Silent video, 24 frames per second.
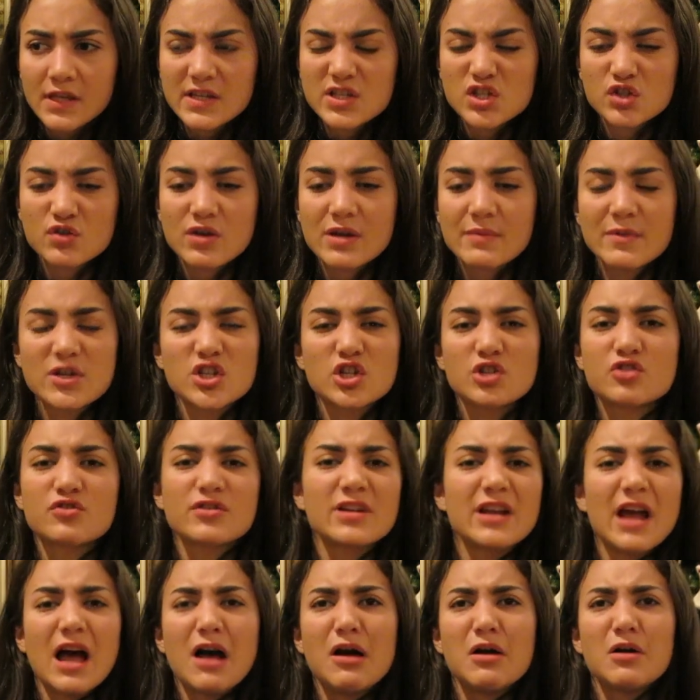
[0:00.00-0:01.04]
scream at
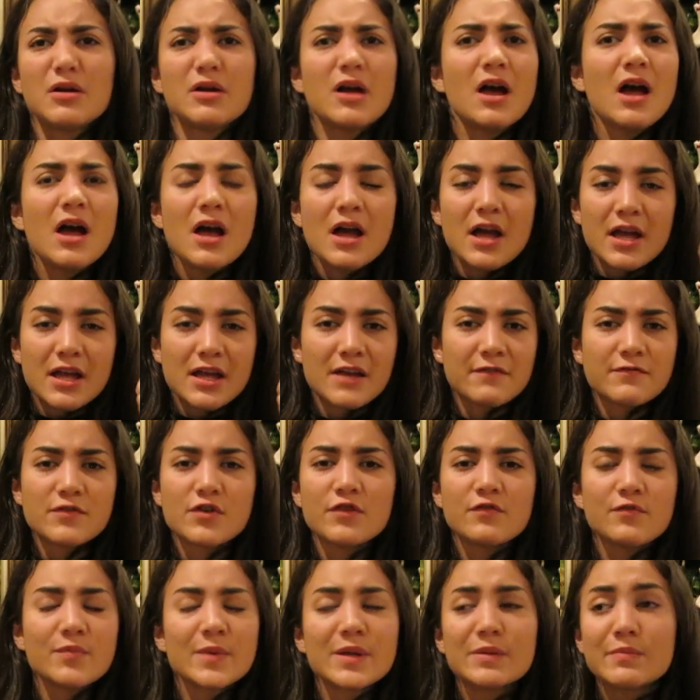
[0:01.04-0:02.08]
children, if
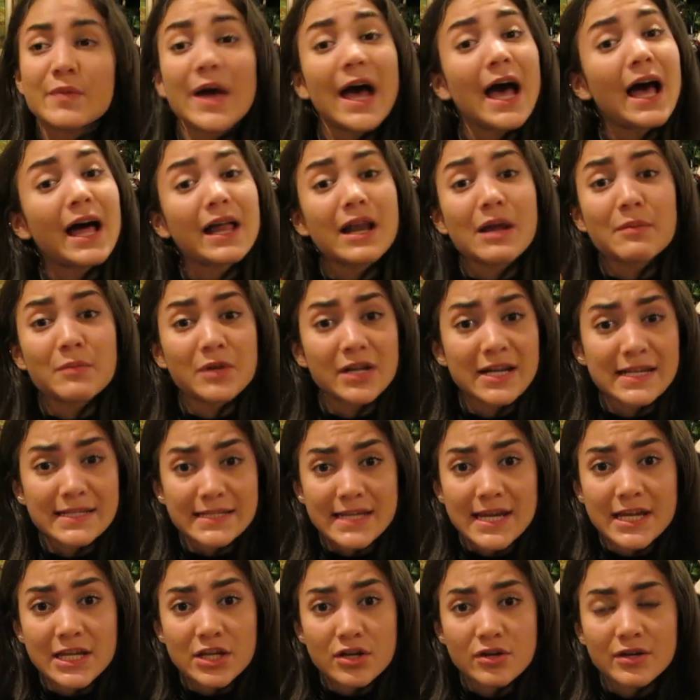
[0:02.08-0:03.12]
you've been bad, I'm going to
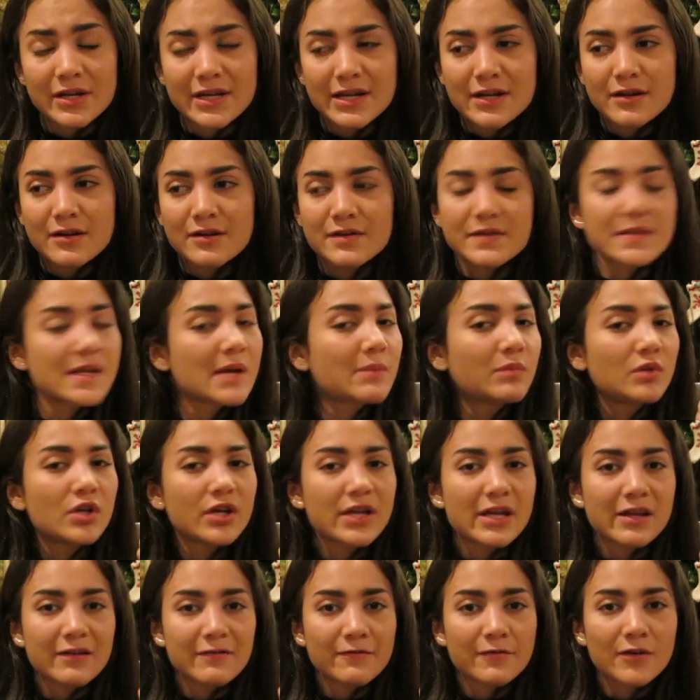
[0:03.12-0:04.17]
take your ears. I'm
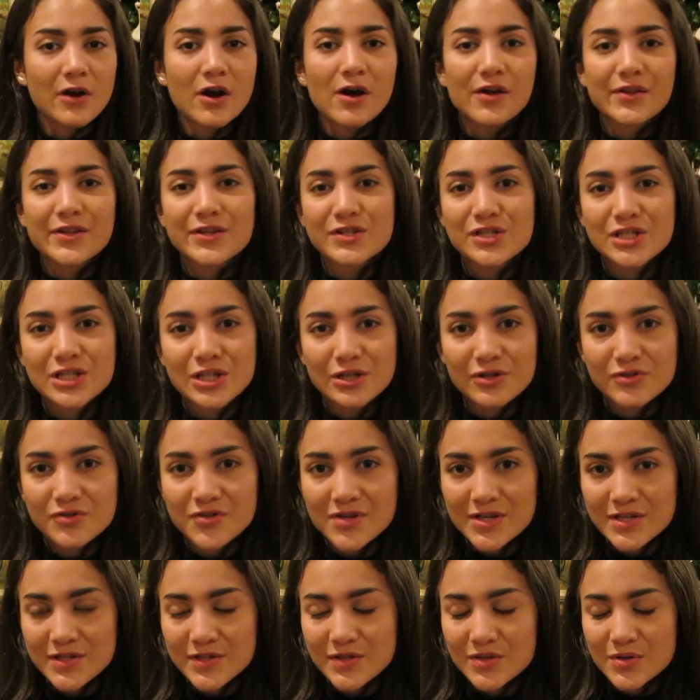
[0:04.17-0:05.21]
looking for all the
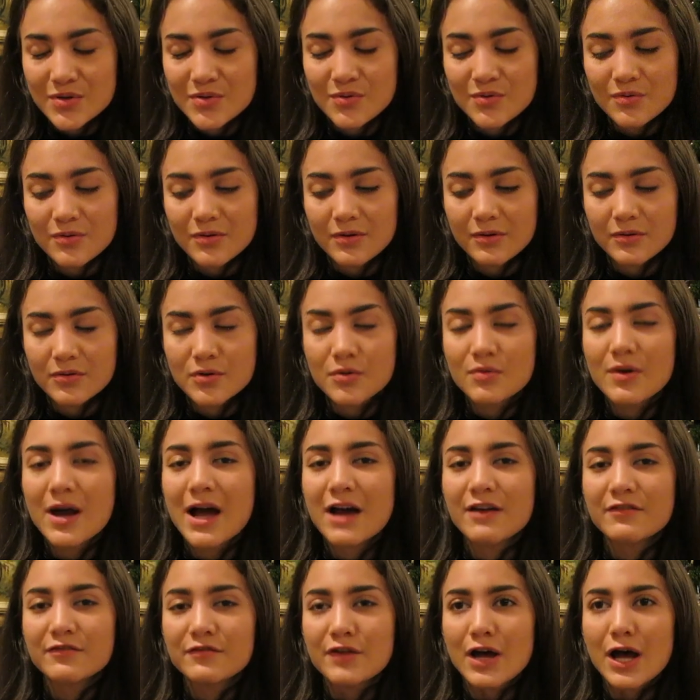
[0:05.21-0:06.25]
children who
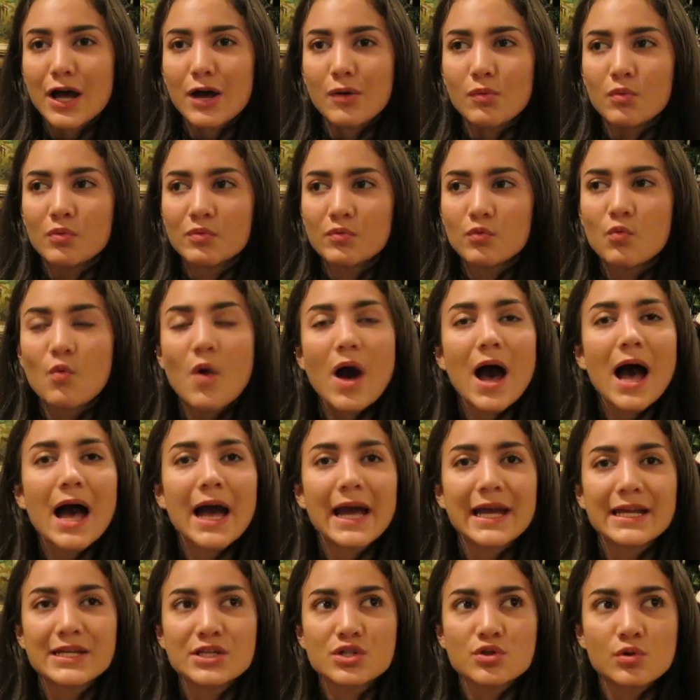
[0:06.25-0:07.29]
have
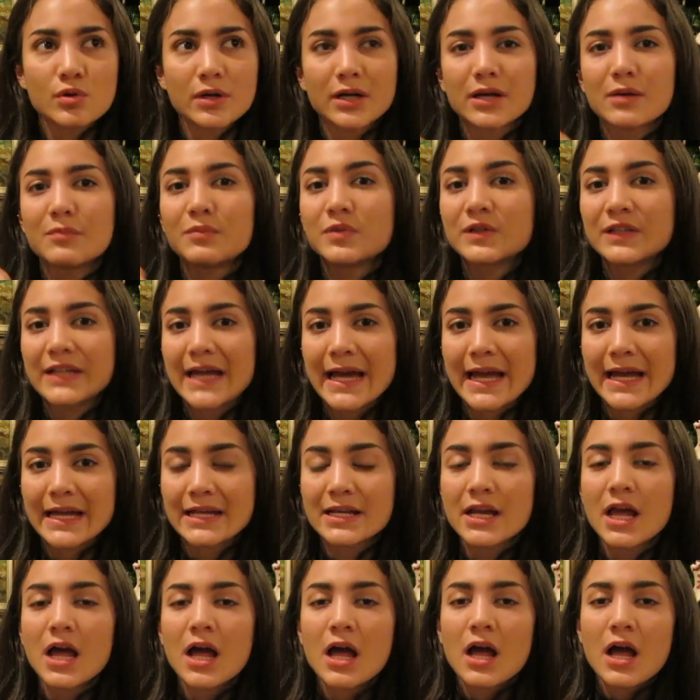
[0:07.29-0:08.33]
whined or
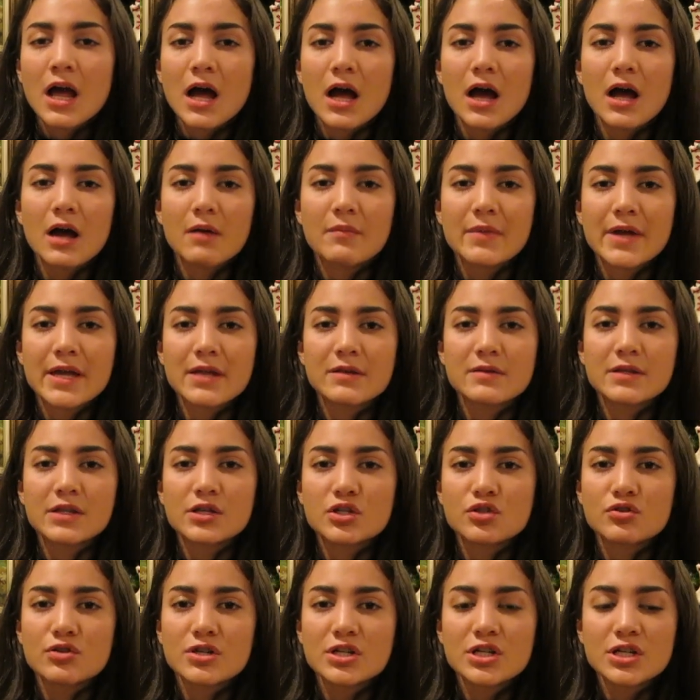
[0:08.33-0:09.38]
complained. And
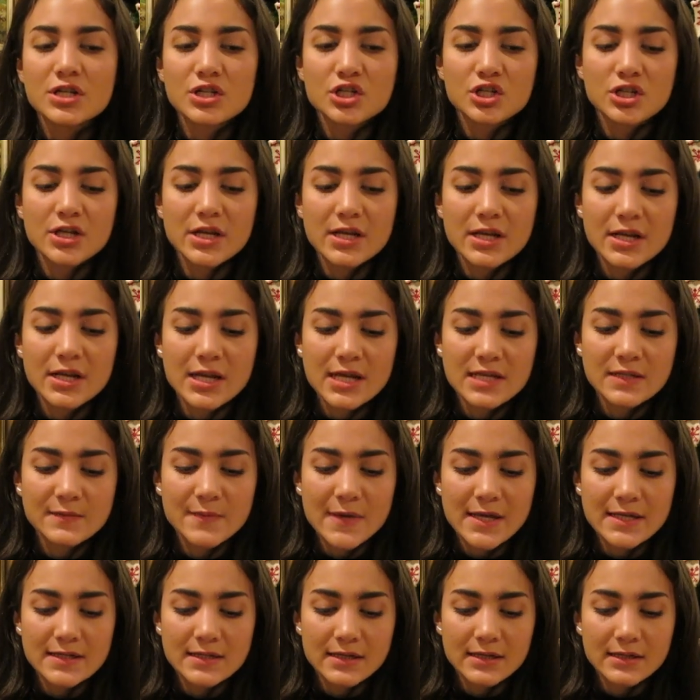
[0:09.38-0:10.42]
the tradition is
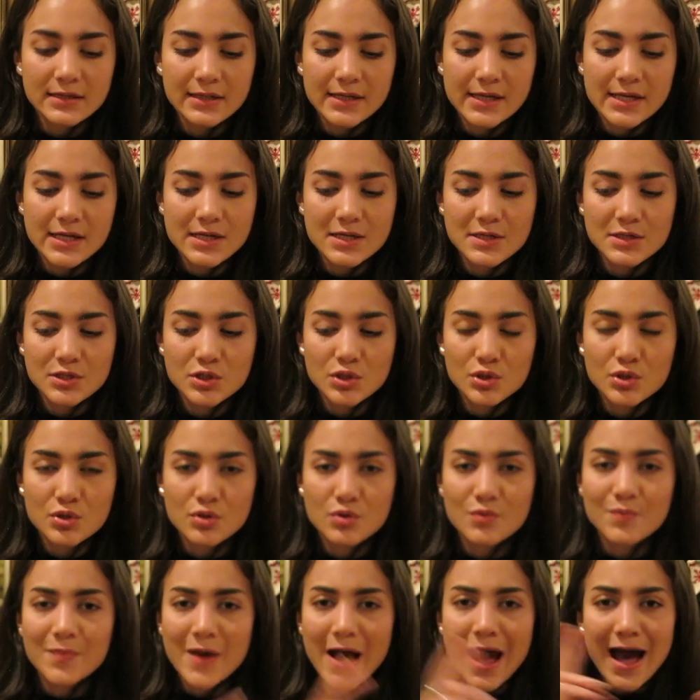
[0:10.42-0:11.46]
basically
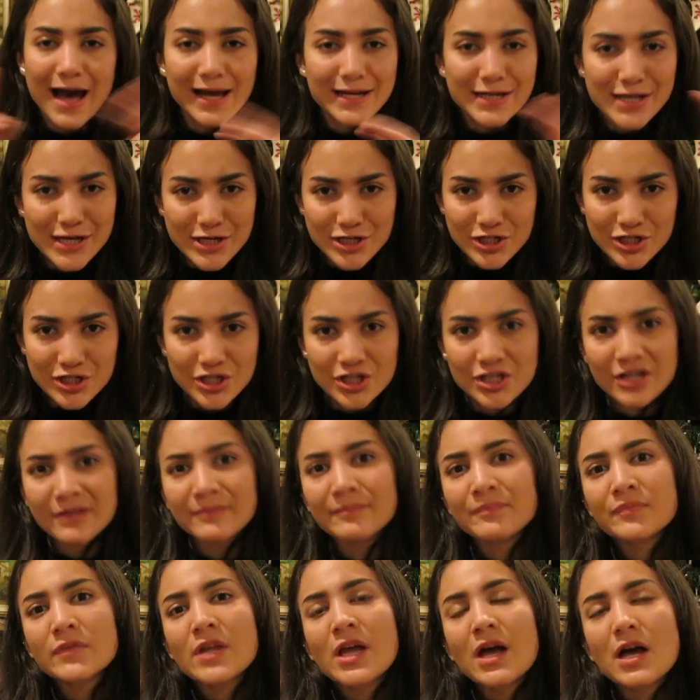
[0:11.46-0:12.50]
to punish
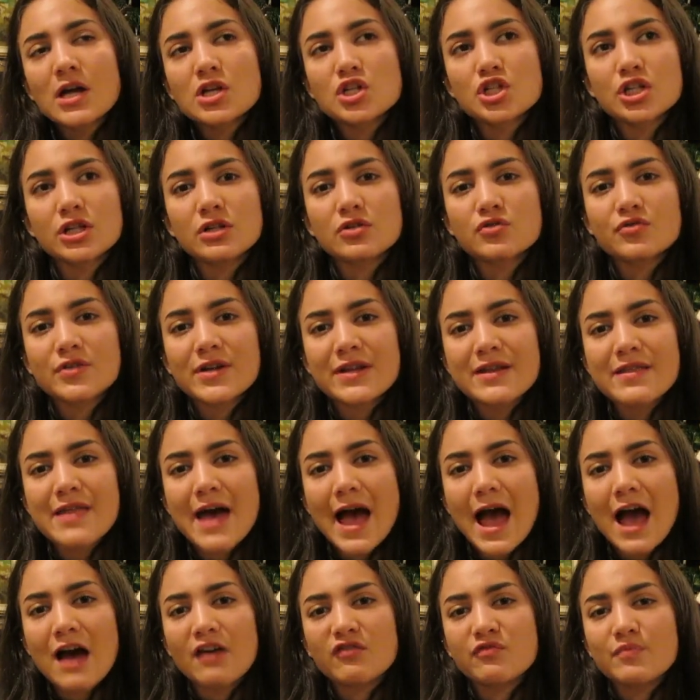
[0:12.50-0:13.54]
children that
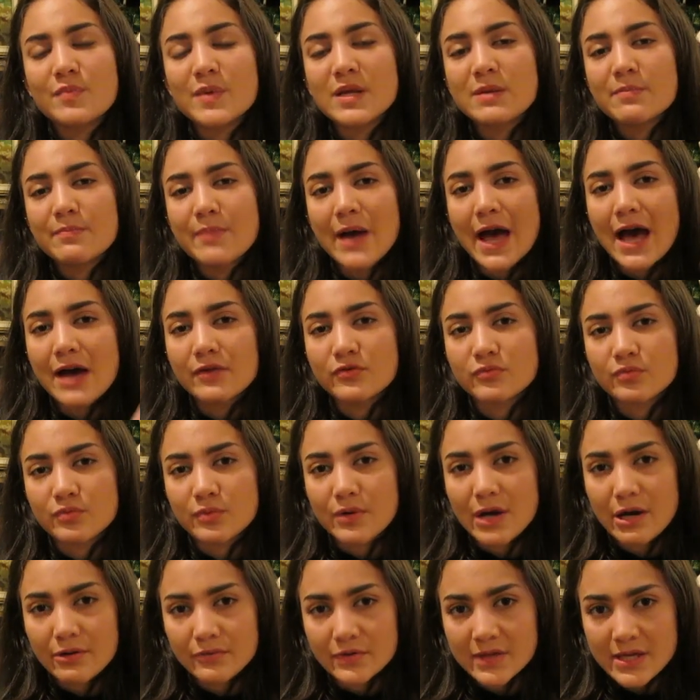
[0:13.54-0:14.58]
have been bad
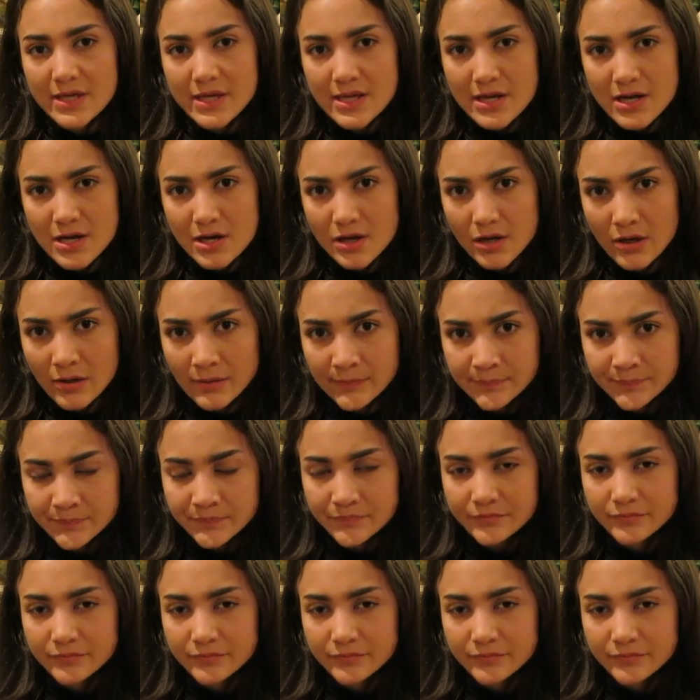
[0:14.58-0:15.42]
throughout the year.